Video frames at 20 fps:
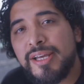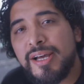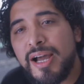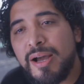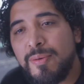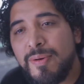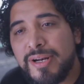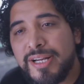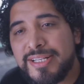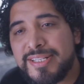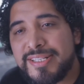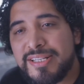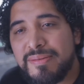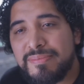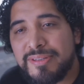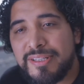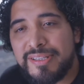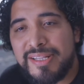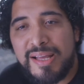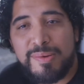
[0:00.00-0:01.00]
I wanted
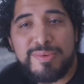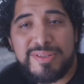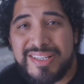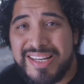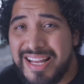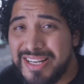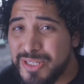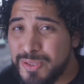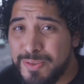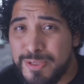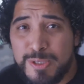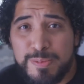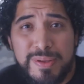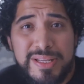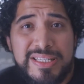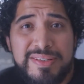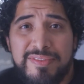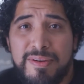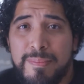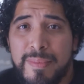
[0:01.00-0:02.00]
something that was not too
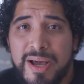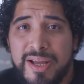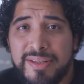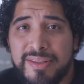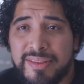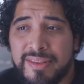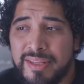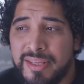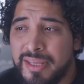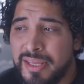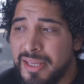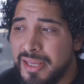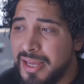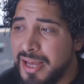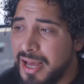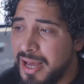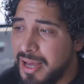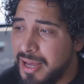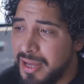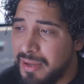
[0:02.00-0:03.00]
expensive a month,
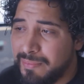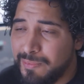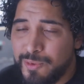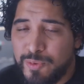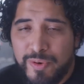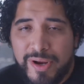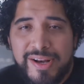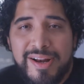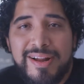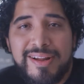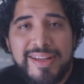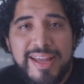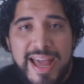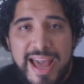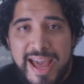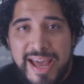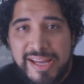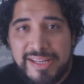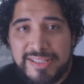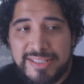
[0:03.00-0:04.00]
great on
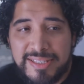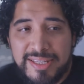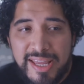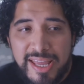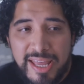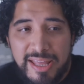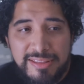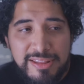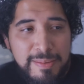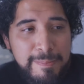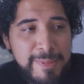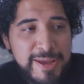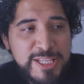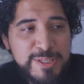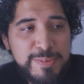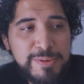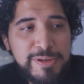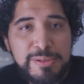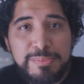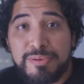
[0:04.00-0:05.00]
gas, and that
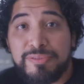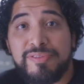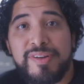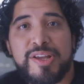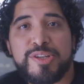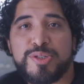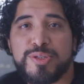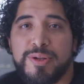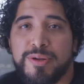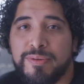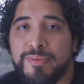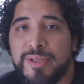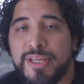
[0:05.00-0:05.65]
makes me look professional.